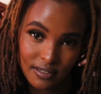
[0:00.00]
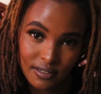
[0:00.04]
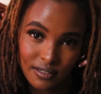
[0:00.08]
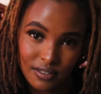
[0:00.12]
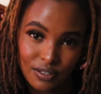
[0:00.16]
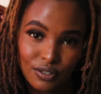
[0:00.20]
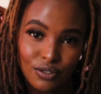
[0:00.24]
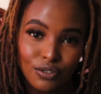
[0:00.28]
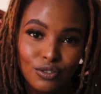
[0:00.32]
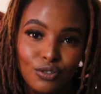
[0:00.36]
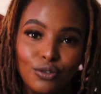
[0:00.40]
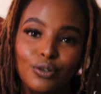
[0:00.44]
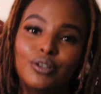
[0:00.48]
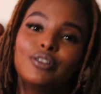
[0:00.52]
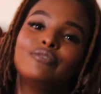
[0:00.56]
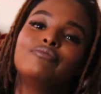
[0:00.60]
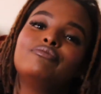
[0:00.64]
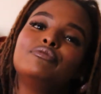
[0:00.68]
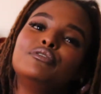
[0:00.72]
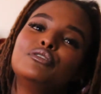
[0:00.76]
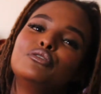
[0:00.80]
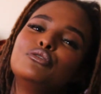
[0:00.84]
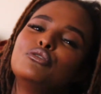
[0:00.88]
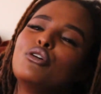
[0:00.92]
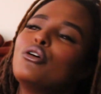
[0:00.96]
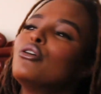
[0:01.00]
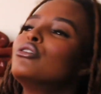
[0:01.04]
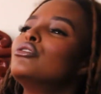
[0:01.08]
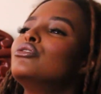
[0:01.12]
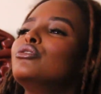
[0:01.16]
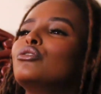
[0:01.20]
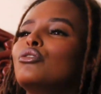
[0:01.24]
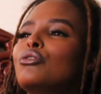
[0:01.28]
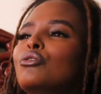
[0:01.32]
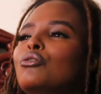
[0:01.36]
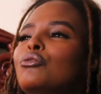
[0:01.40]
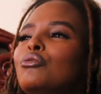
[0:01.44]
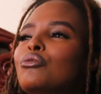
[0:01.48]
If you don't
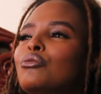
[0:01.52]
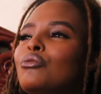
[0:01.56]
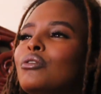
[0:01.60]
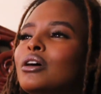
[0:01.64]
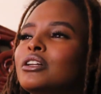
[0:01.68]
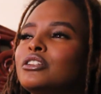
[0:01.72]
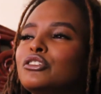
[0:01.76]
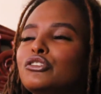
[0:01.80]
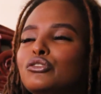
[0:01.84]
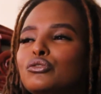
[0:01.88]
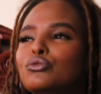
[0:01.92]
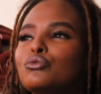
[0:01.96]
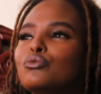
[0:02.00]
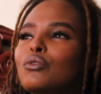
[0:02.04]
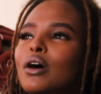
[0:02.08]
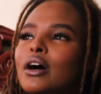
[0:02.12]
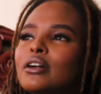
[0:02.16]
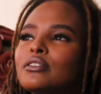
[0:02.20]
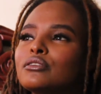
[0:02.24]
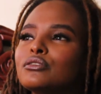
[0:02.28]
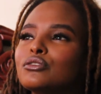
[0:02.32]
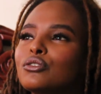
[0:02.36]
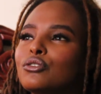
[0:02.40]
know what you want,